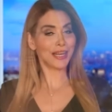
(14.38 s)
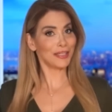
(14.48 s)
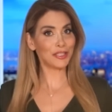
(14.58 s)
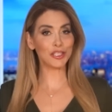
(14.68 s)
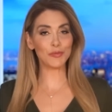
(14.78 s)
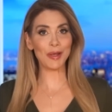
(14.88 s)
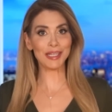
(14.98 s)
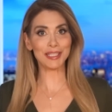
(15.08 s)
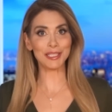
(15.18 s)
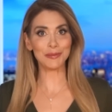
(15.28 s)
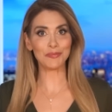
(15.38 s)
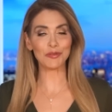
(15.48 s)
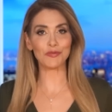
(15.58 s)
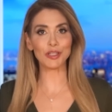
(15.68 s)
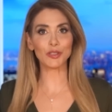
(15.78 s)
as expected, the
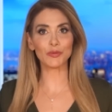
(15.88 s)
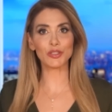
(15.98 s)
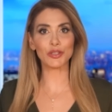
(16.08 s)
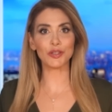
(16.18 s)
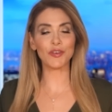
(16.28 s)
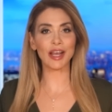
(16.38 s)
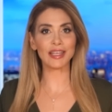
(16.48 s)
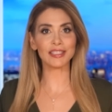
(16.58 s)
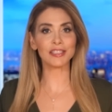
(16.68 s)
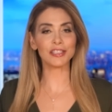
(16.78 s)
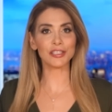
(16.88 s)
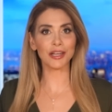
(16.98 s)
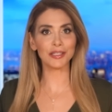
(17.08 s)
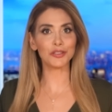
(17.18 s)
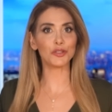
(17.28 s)
Federal Reserve has
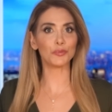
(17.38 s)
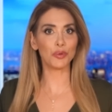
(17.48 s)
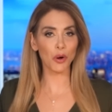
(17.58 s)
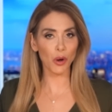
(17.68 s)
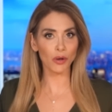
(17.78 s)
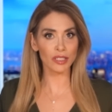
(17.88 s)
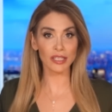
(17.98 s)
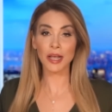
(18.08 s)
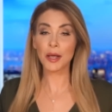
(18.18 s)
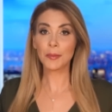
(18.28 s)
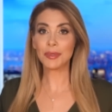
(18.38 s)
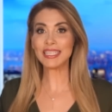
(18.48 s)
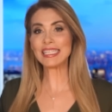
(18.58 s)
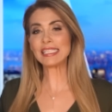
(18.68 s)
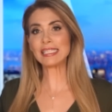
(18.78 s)
decided to pause, but
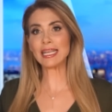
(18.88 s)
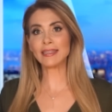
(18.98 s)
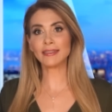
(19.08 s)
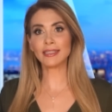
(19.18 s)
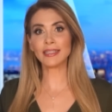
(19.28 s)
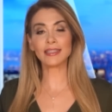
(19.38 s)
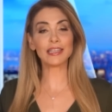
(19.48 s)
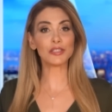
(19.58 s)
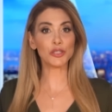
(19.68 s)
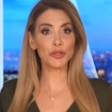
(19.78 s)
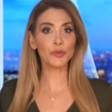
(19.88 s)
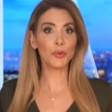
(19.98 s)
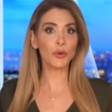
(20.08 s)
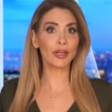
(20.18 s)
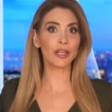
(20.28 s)
is signaling that 2
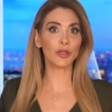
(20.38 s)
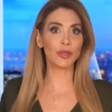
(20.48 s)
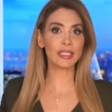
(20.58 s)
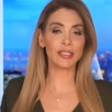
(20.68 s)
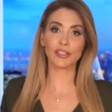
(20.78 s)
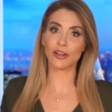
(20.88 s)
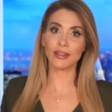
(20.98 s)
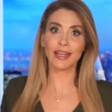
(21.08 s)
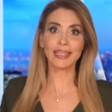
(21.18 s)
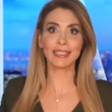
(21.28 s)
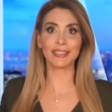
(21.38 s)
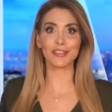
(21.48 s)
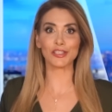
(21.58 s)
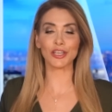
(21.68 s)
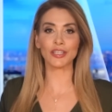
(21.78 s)
more increases are likely
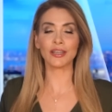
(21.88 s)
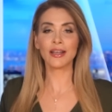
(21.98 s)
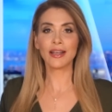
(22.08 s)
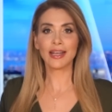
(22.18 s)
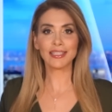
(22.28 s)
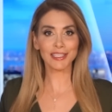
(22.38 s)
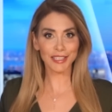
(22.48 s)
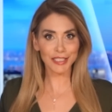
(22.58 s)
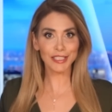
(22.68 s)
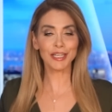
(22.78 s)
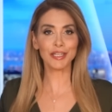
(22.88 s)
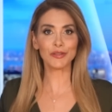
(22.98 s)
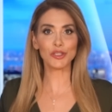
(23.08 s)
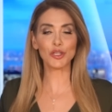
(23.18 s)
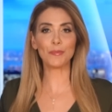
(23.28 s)
this year as it
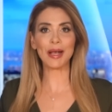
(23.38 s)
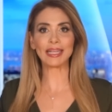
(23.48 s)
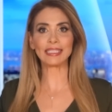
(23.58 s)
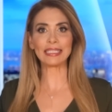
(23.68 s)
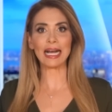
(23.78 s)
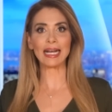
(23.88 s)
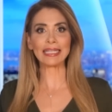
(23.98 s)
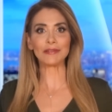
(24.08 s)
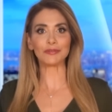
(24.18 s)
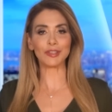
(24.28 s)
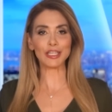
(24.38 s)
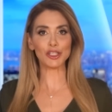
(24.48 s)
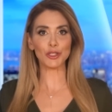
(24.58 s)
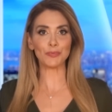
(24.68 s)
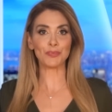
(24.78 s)
continues to battle high
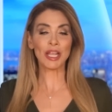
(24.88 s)
inflation.